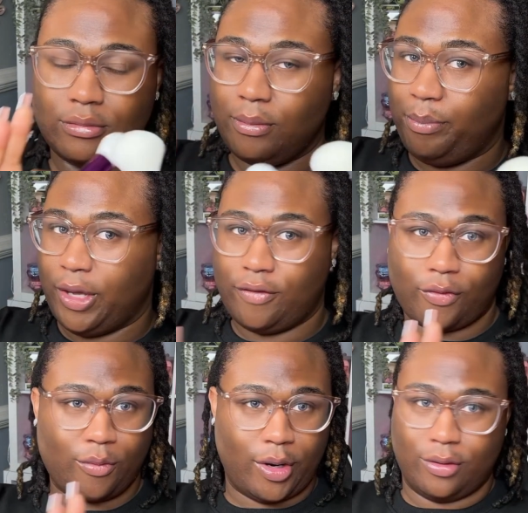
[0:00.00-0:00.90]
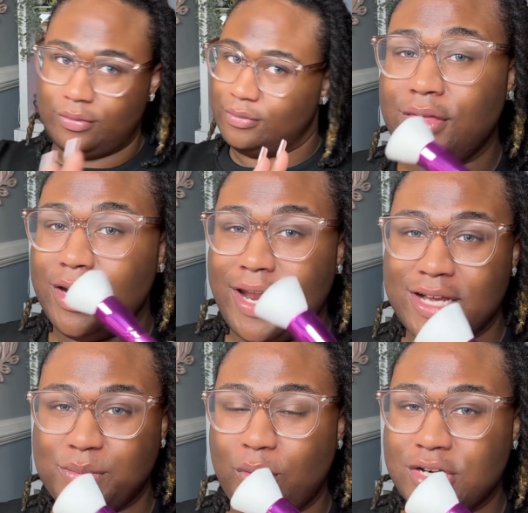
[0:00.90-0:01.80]
Be for real. The
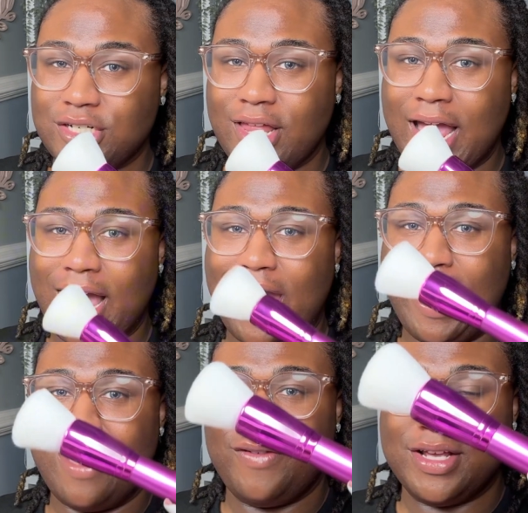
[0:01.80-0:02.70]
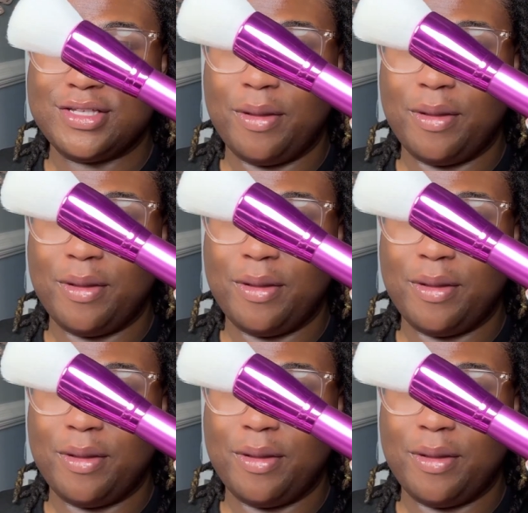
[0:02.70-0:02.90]
next brush that I have is the